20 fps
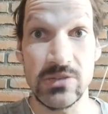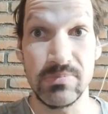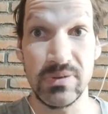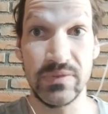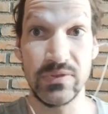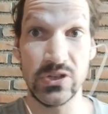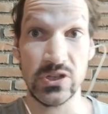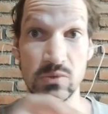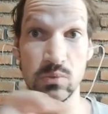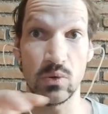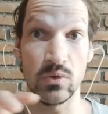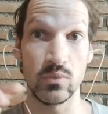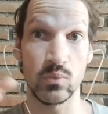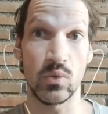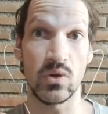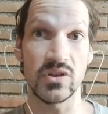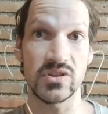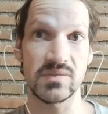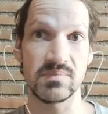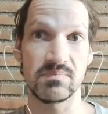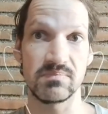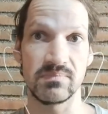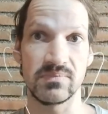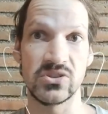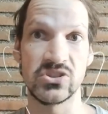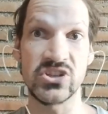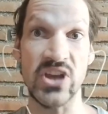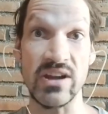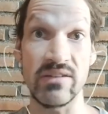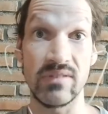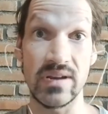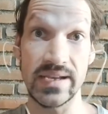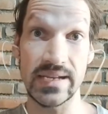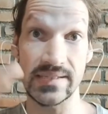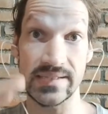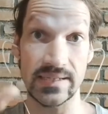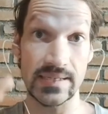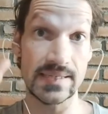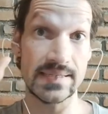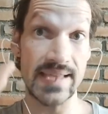but if you just want what's generally
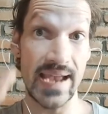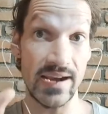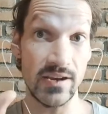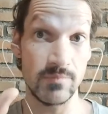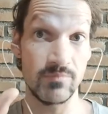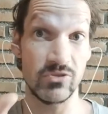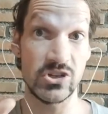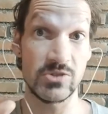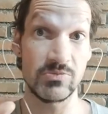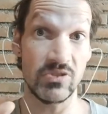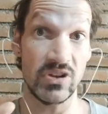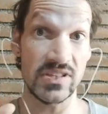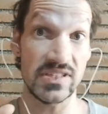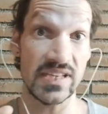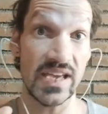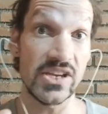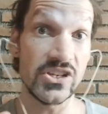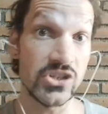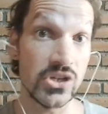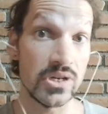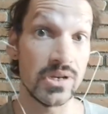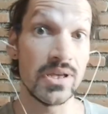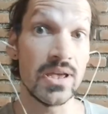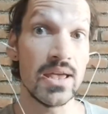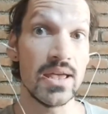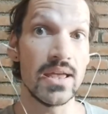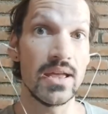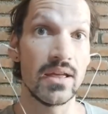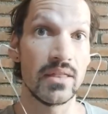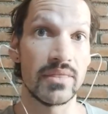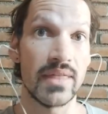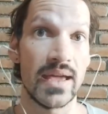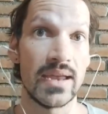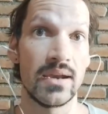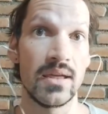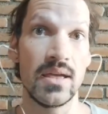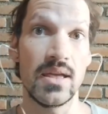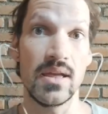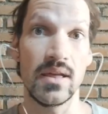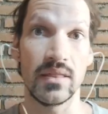considered standard British pronunciation, then
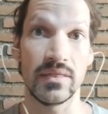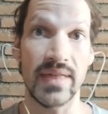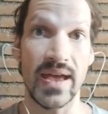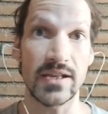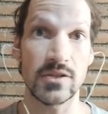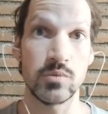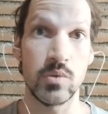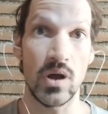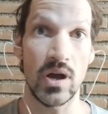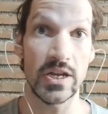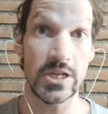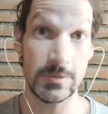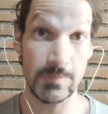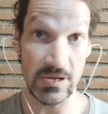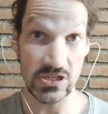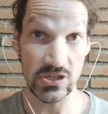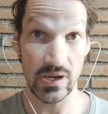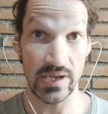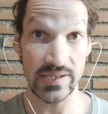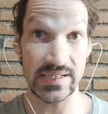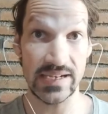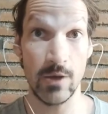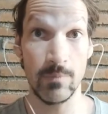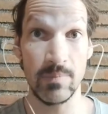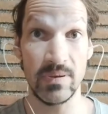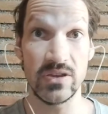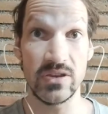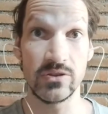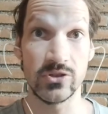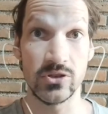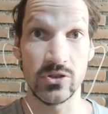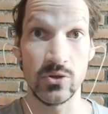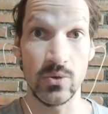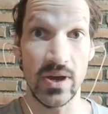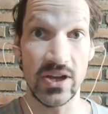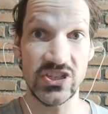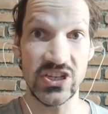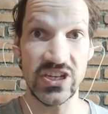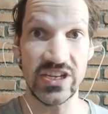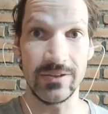that's what I specialise in helping you to
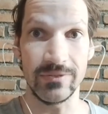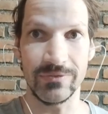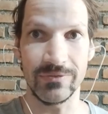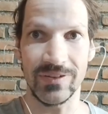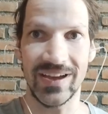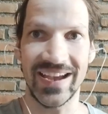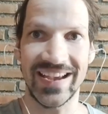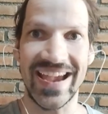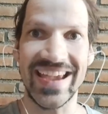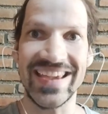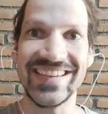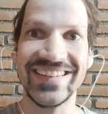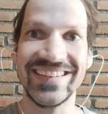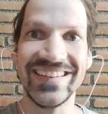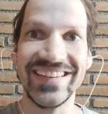achieve, okay?